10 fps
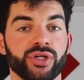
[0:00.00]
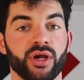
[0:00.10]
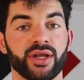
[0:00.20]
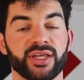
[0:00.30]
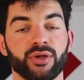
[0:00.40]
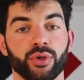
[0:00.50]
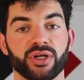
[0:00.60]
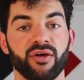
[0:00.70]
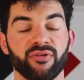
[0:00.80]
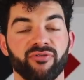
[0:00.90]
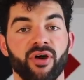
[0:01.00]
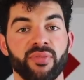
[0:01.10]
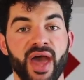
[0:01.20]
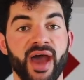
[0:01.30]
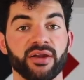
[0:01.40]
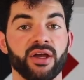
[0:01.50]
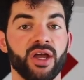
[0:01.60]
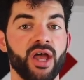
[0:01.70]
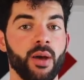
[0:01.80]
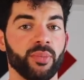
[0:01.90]
young and can recover from that.
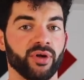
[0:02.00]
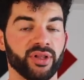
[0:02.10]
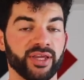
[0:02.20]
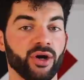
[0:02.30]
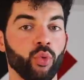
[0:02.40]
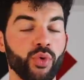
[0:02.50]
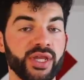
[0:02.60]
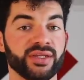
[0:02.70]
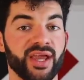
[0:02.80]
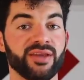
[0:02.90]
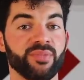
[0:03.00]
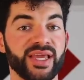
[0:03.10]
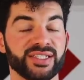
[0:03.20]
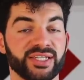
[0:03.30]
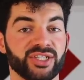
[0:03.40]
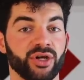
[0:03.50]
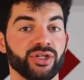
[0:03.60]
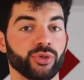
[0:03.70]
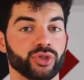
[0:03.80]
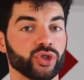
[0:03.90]
But on like a weeknight basis,
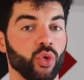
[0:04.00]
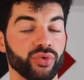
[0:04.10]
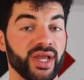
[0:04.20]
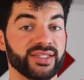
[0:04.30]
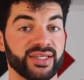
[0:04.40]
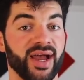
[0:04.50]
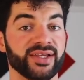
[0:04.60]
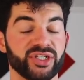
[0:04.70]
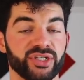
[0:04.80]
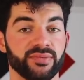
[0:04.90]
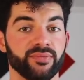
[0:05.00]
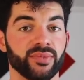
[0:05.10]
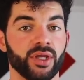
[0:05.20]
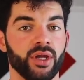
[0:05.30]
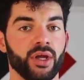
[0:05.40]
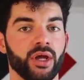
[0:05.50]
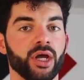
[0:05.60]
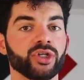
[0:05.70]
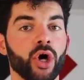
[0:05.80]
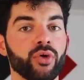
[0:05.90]
on your school nights, guys,
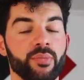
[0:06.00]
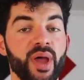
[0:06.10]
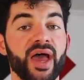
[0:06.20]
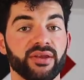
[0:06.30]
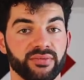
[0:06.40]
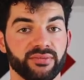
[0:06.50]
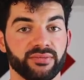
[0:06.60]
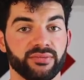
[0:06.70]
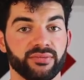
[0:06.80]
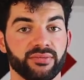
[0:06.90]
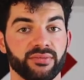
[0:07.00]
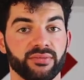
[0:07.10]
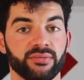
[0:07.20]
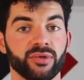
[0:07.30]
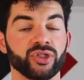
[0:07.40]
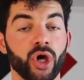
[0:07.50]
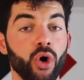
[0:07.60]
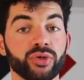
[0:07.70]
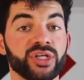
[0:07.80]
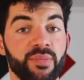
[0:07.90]
go to bed.
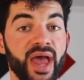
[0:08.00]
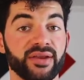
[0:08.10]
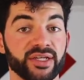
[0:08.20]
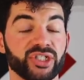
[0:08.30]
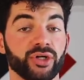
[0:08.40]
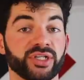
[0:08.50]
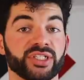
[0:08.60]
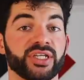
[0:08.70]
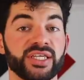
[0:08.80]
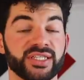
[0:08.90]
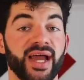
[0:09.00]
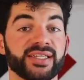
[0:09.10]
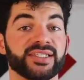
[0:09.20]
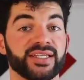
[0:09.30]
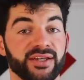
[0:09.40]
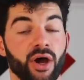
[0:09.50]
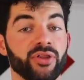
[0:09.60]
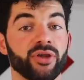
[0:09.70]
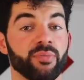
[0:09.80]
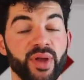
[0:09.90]
Go to bed. Seriously, these guys sit
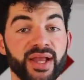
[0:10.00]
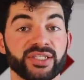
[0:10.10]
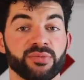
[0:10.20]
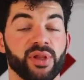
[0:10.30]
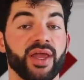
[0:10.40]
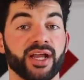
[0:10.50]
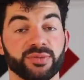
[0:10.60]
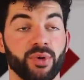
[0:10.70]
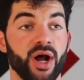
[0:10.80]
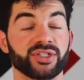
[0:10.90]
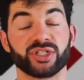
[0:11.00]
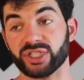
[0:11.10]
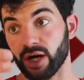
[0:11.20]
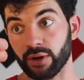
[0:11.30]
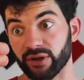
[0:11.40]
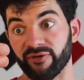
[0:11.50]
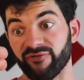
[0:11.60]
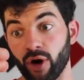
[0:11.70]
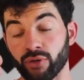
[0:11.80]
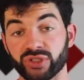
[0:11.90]
on their beds and play Xbox and stare at their
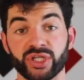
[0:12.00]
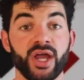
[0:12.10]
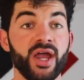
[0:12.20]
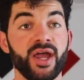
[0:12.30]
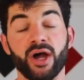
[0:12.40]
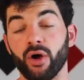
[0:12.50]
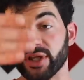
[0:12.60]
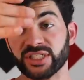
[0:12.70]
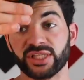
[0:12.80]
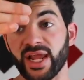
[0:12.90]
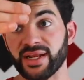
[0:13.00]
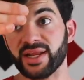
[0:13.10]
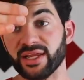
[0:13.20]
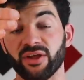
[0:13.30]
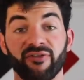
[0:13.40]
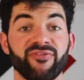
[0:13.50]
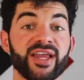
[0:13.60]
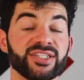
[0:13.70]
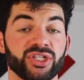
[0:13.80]
phones, all this light hitting their face